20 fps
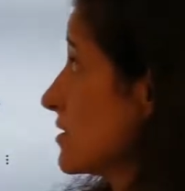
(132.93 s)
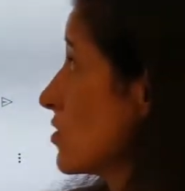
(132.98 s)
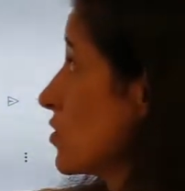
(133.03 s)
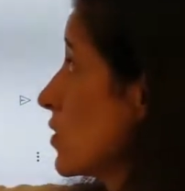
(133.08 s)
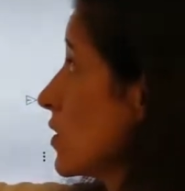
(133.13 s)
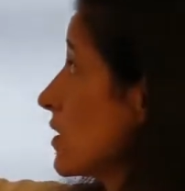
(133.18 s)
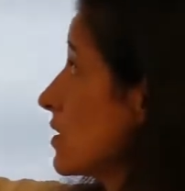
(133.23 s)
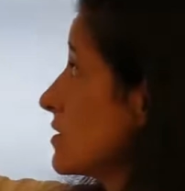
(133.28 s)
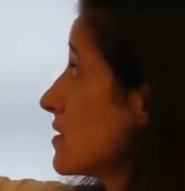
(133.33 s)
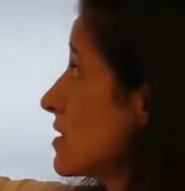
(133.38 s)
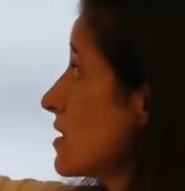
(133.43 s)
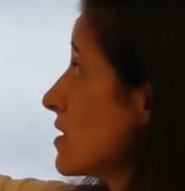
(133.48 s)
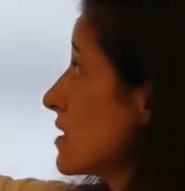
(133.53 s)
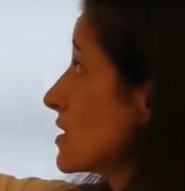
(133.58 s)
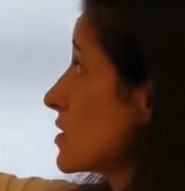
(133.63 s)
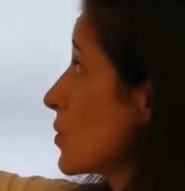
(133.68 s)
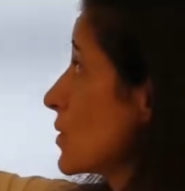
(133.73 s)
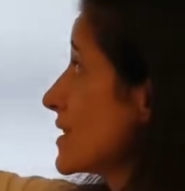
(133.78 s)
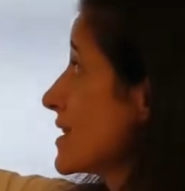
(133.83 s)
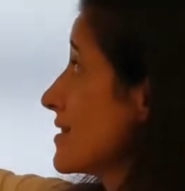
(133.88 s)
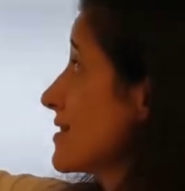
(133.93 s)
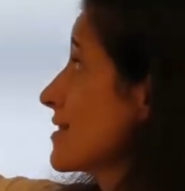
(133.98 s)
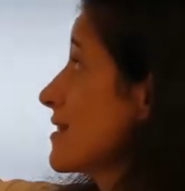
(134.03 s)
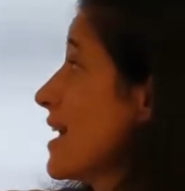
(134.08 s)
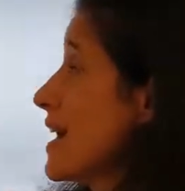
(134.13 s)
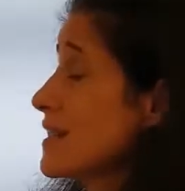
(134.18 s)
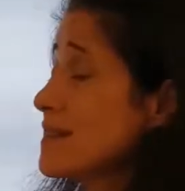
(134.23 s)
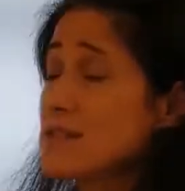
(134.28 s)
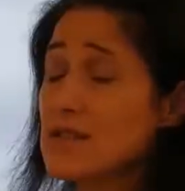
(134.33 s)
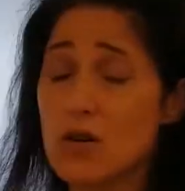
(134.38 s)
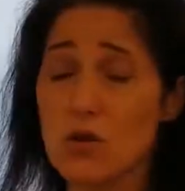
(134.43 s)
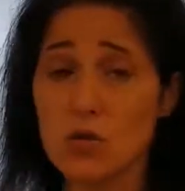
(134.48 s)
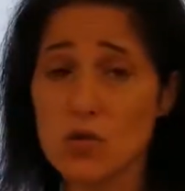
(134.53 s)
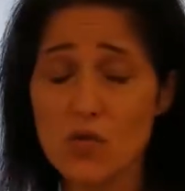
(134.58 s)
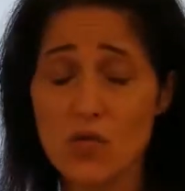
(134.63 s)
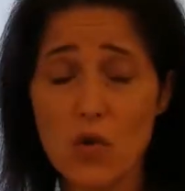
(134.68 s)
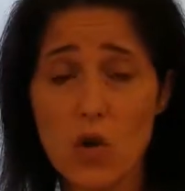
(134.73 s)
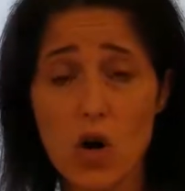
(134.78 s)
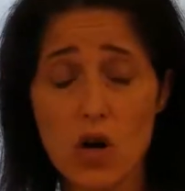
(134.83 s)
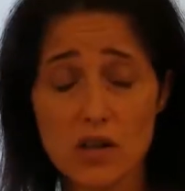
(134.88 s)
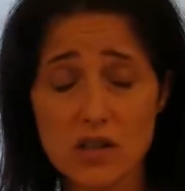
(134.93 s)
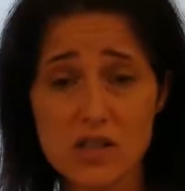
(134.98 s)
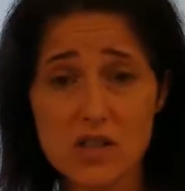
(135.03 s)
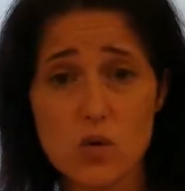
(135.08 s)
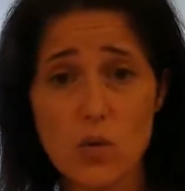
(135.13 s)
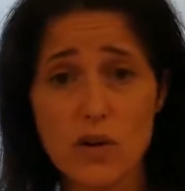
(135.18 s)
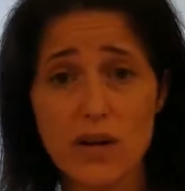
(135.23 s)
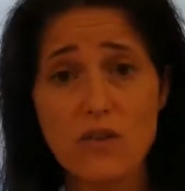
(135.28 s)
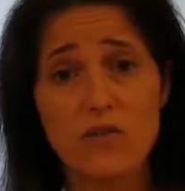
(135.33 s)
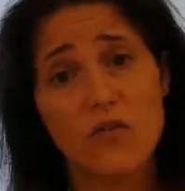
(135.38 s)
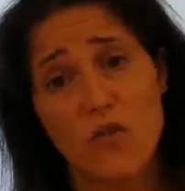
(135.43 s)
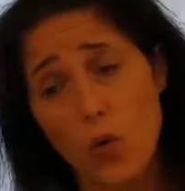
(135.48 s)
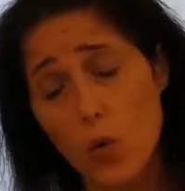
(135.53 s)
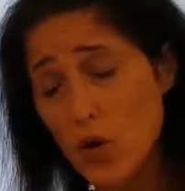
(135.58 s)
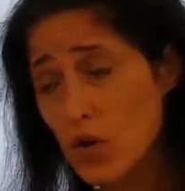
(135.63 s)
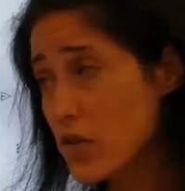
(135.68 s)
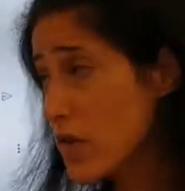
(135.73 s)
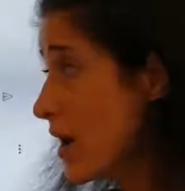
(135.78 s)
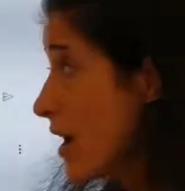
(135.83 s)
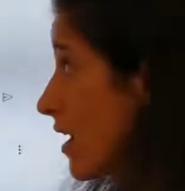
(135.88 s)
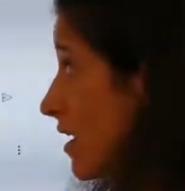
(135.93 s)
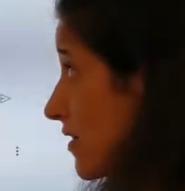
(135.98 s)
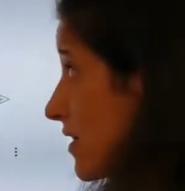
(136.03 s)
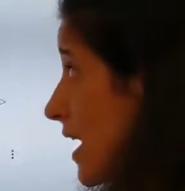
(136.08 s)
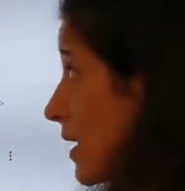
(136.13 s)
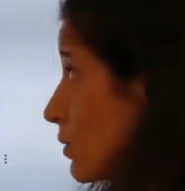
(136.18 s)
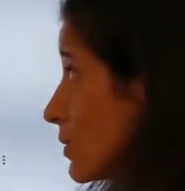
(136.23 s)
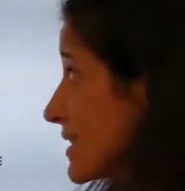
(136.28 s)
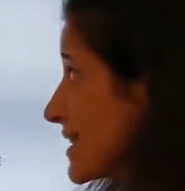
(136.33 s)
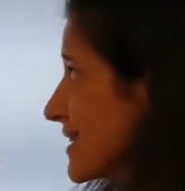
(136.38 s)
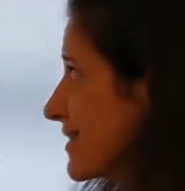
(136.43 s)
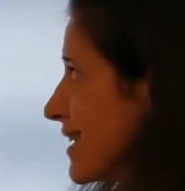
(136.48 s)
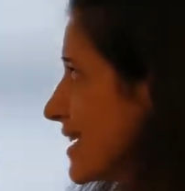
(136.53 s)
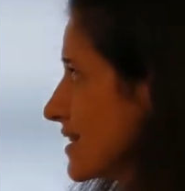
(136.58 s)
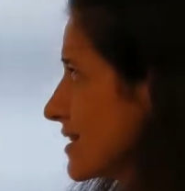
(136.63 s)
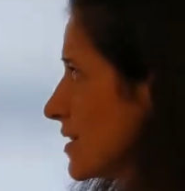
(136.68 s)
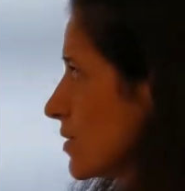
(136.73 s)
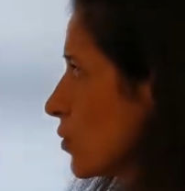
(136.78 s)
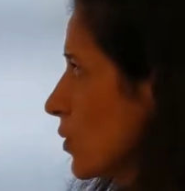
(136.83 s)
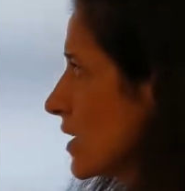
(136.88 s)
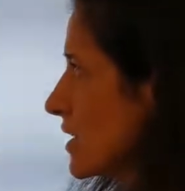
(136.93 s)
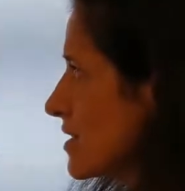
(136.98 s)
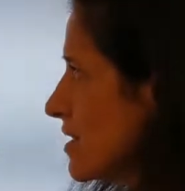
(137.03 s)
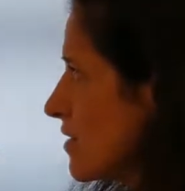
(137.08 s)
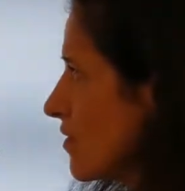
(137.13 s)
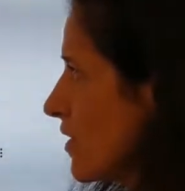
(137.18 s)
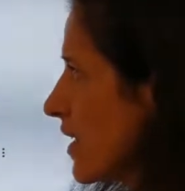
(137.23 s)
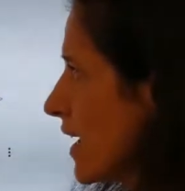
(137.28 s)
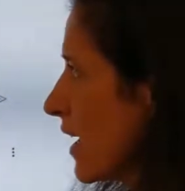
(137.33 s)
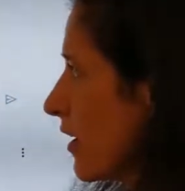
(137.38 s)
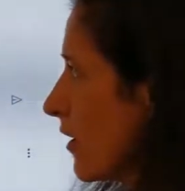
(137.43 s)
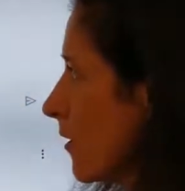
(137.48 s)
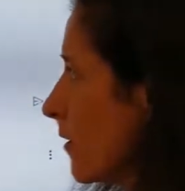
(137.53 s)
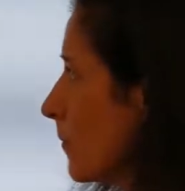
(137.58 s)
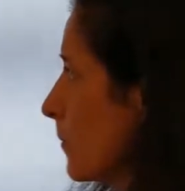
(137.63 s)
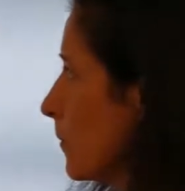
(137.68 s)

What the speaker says: So you can see this one says class notes for August 24th. That was the lesson we did there.